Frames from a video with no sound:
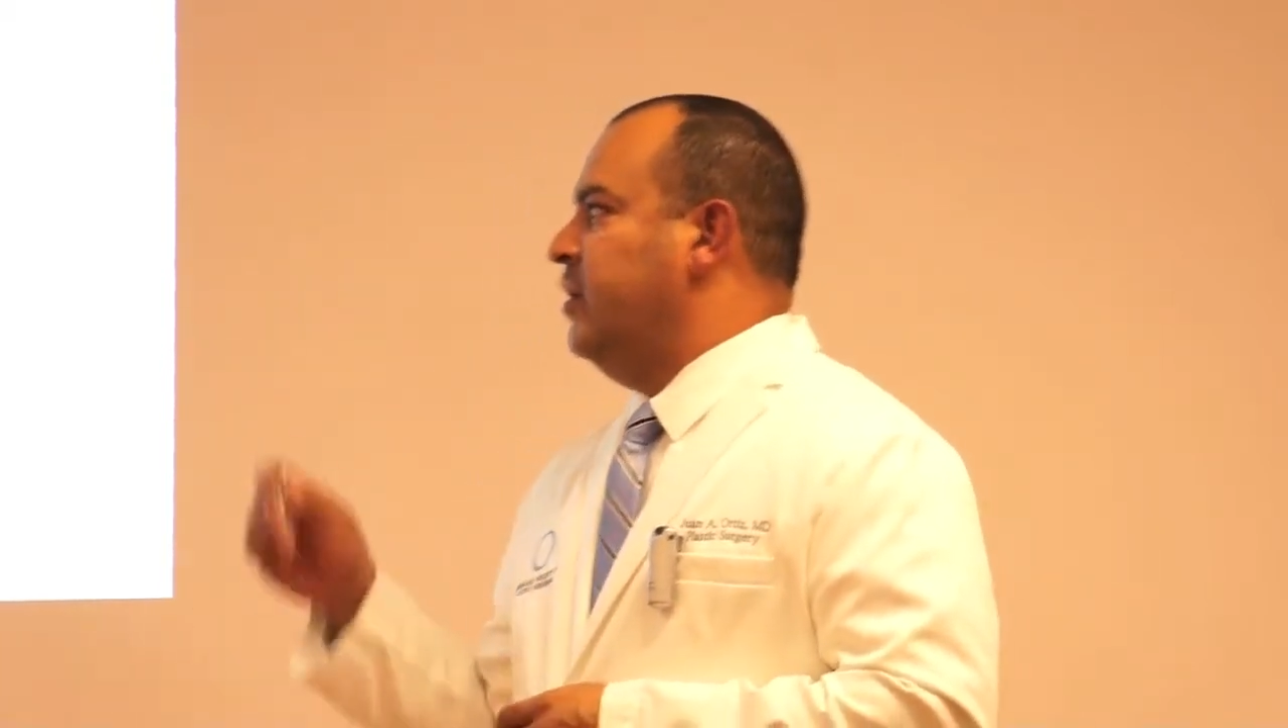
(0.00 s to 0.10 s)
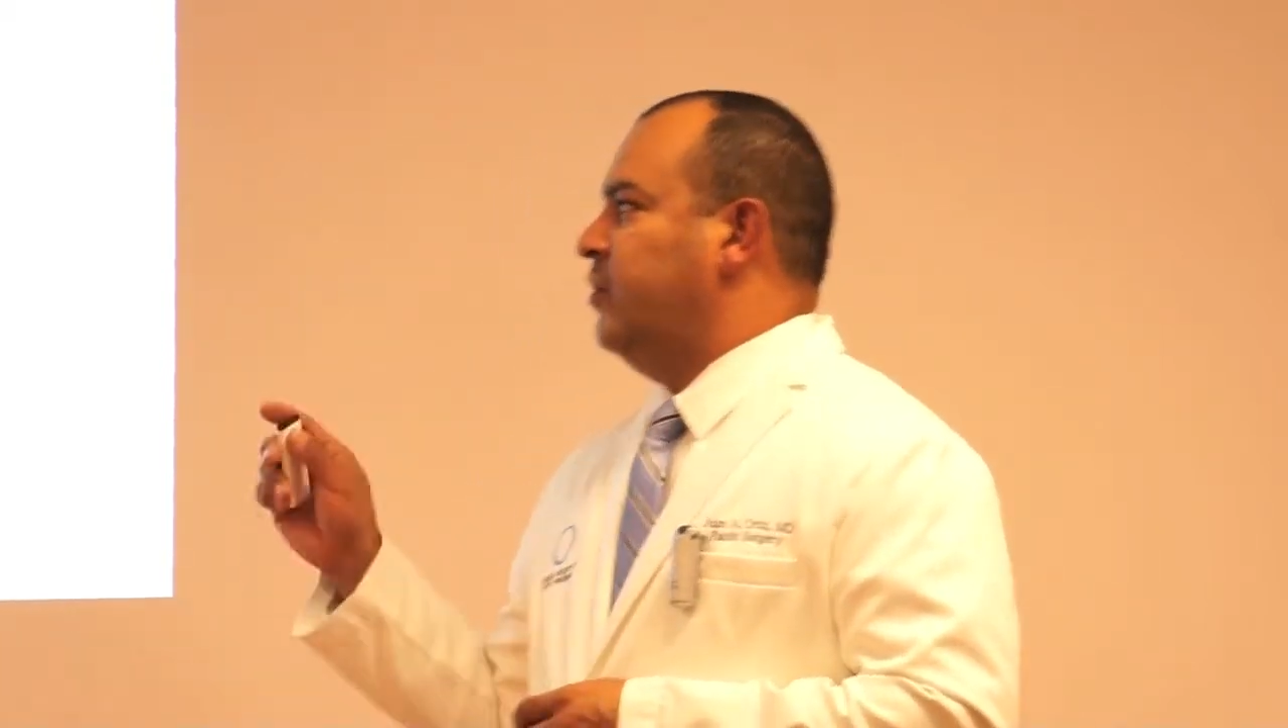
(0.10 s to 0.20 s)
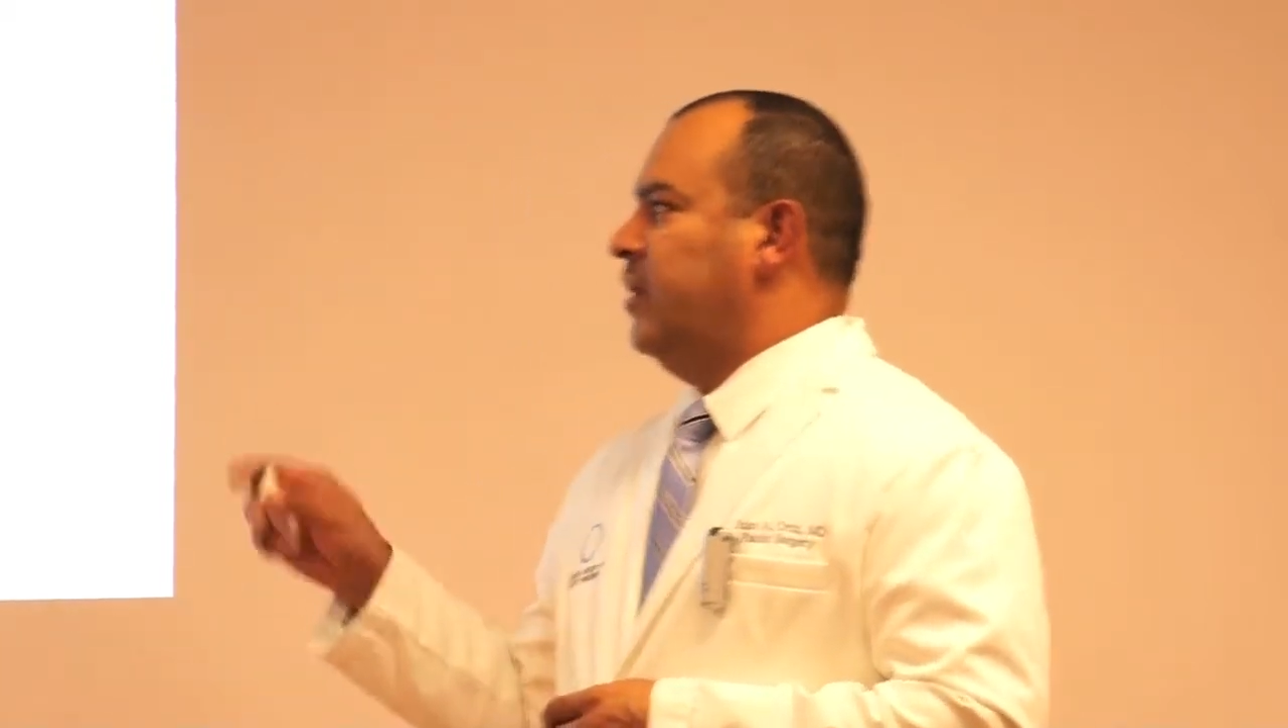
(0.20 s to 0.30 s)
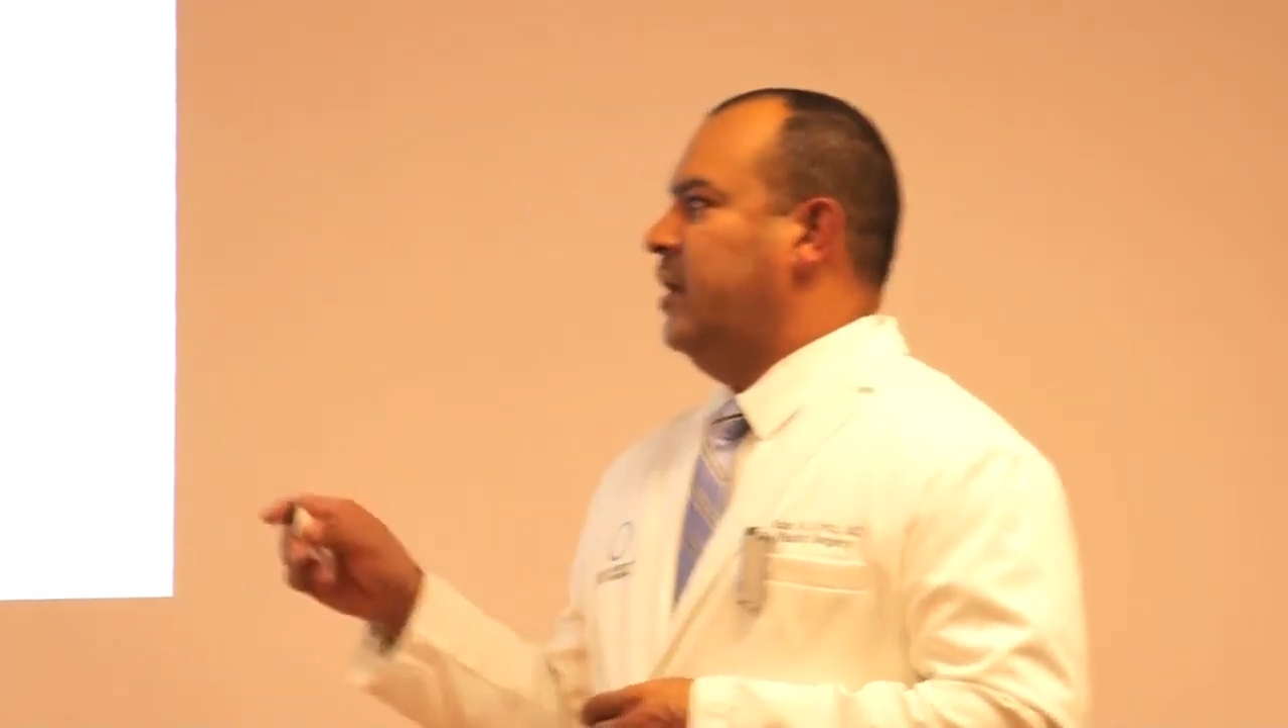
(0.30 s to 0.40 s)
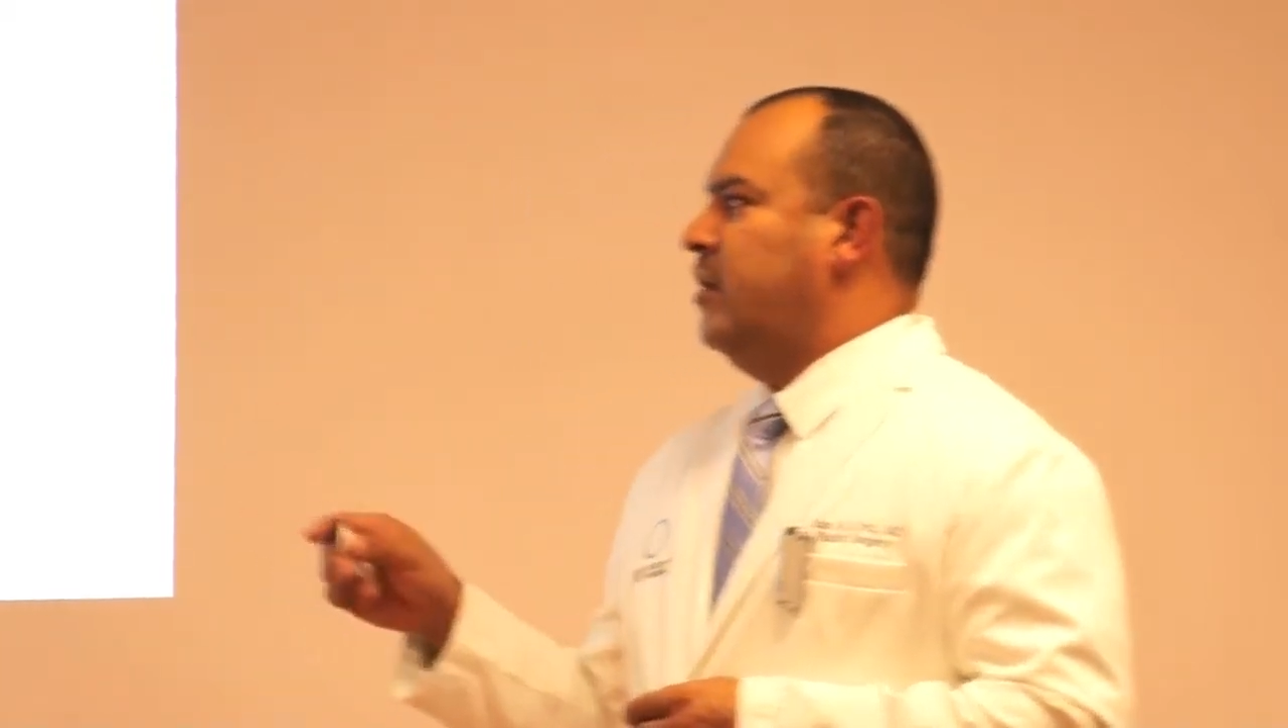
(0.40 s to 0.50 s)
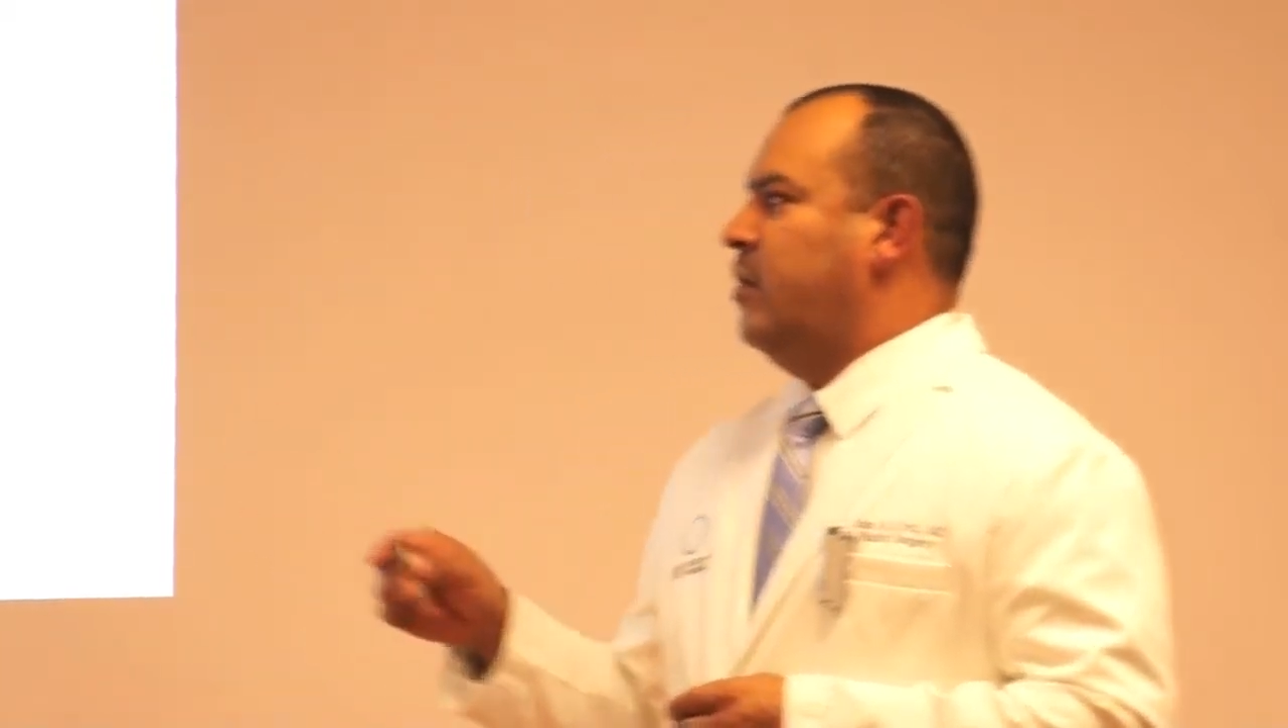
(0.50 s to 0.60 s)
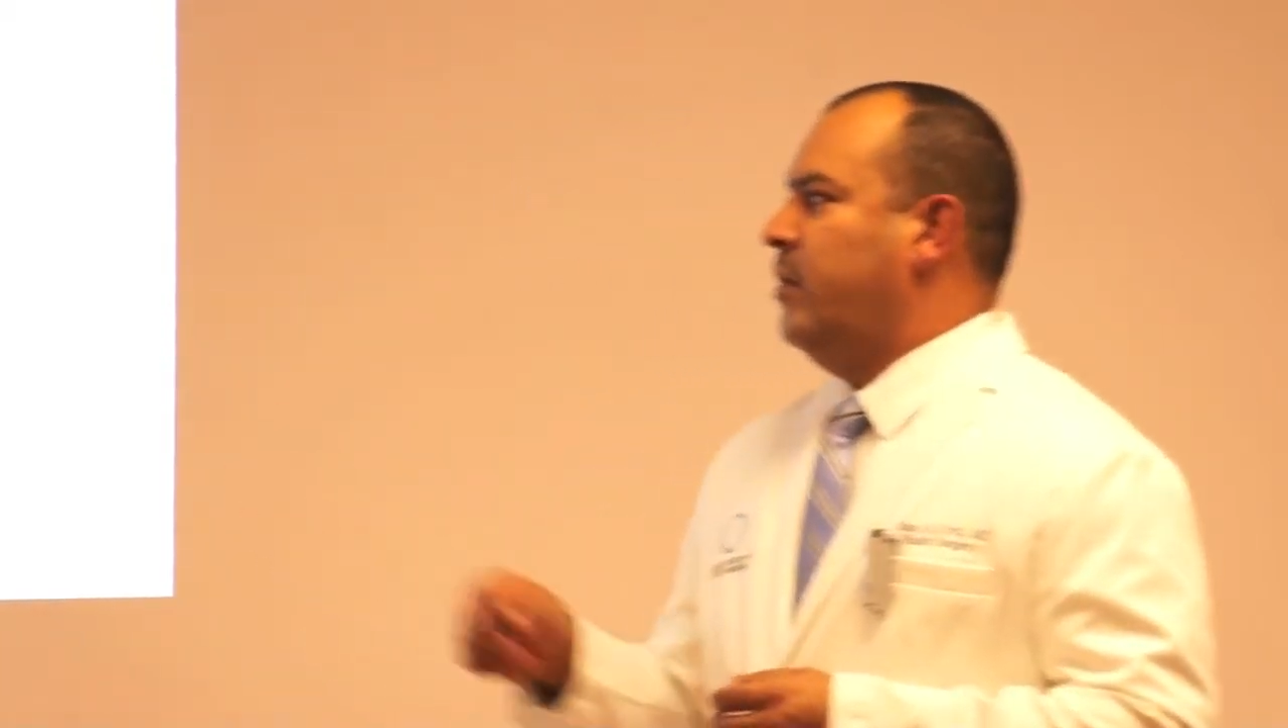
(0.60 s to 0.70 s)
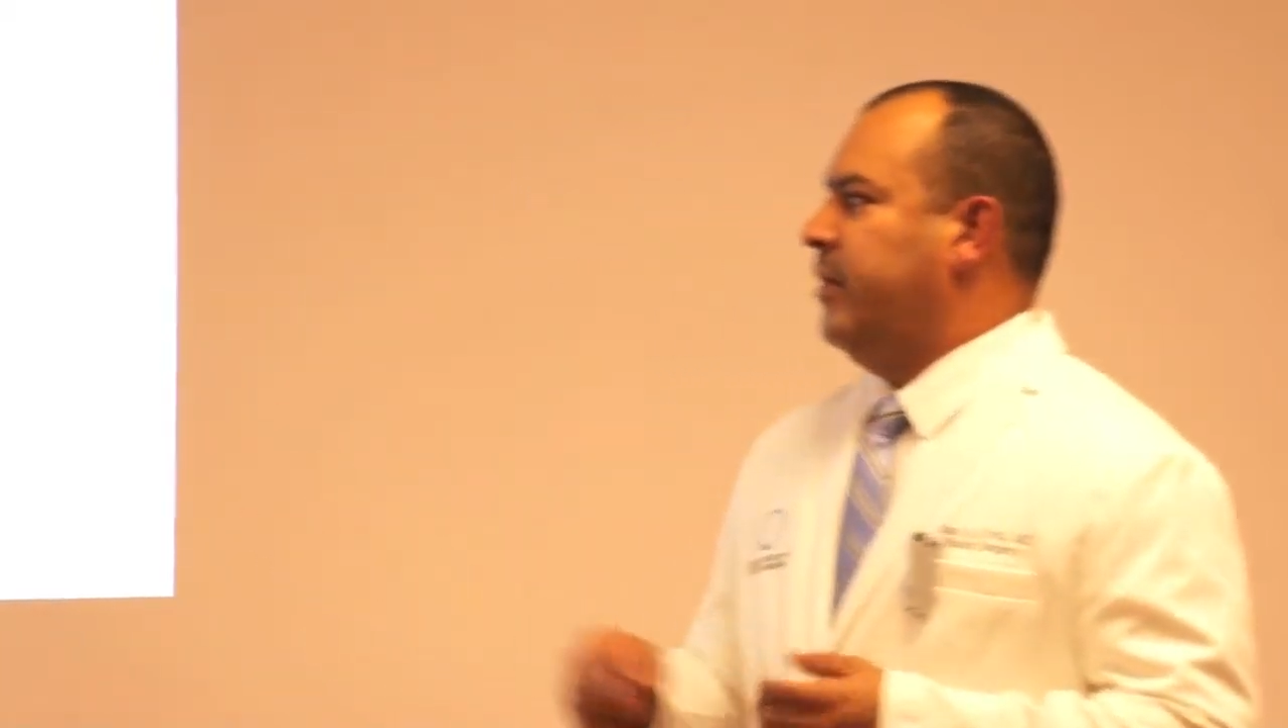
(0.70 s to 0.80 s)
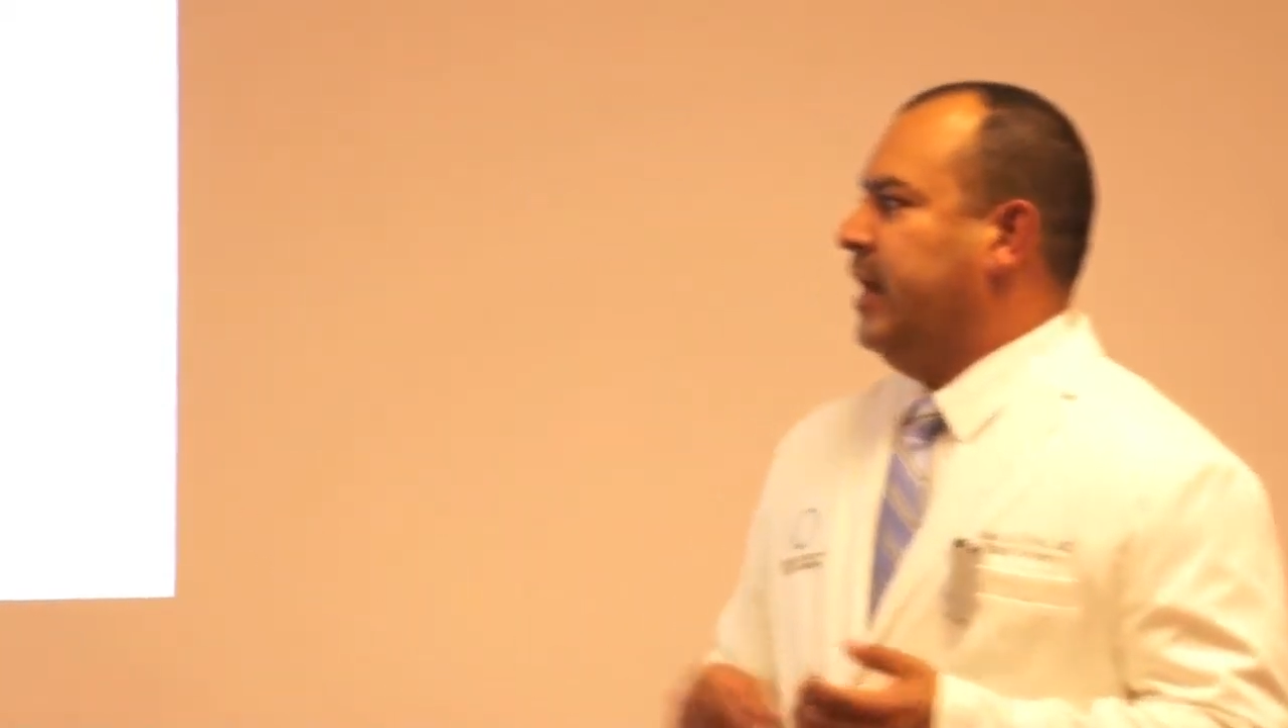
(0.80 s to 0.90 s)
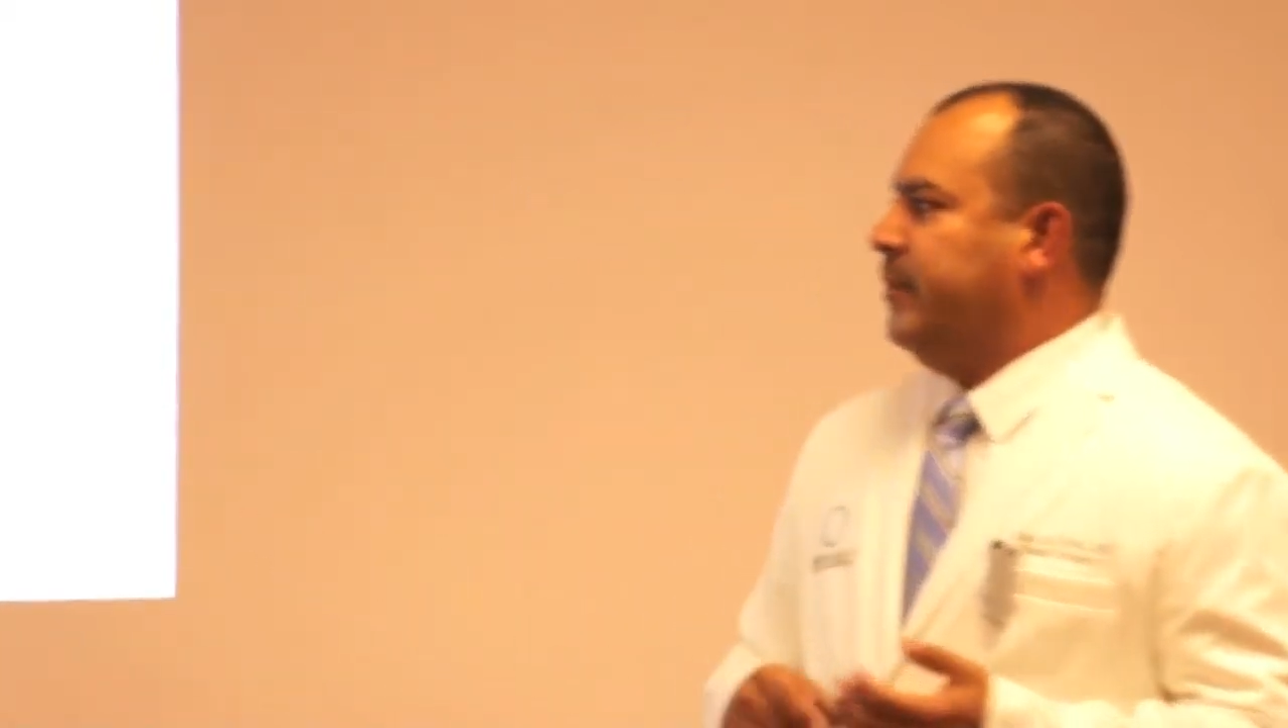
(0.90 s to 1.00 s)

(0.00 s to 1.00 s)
So we're going to go over